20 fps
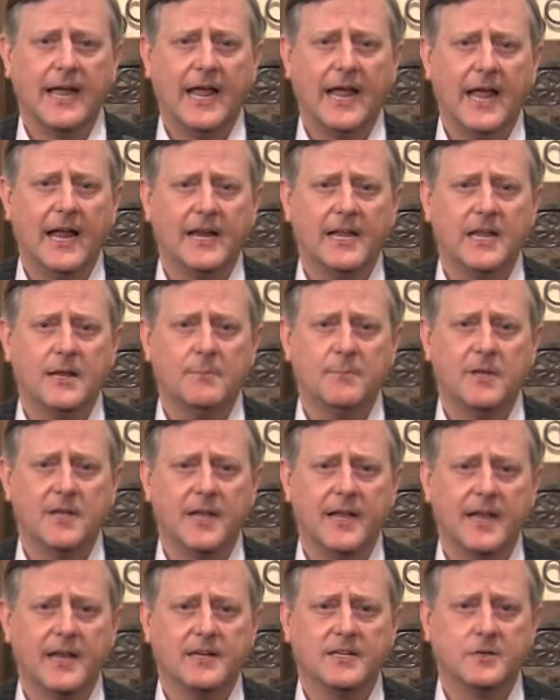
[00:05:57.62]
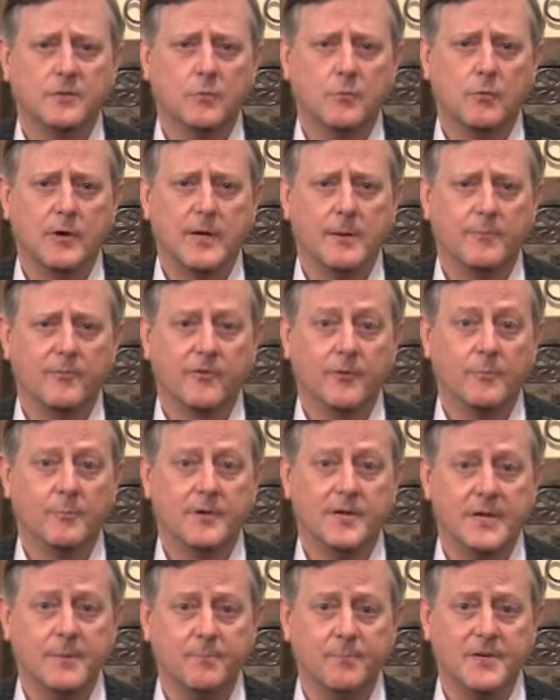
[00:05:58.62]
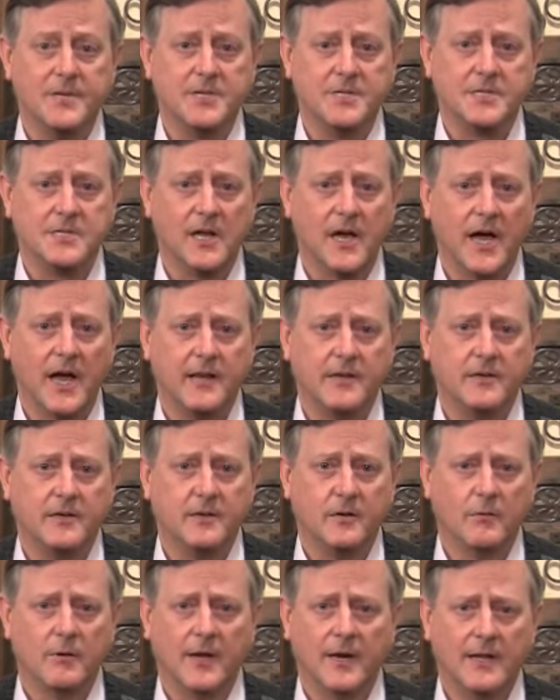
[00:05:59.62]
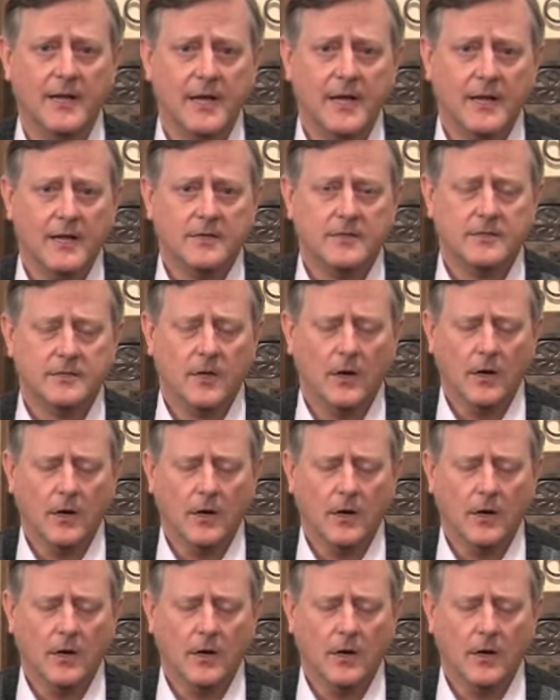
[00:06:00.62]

And he began to weep from deep inside. You know what? Just,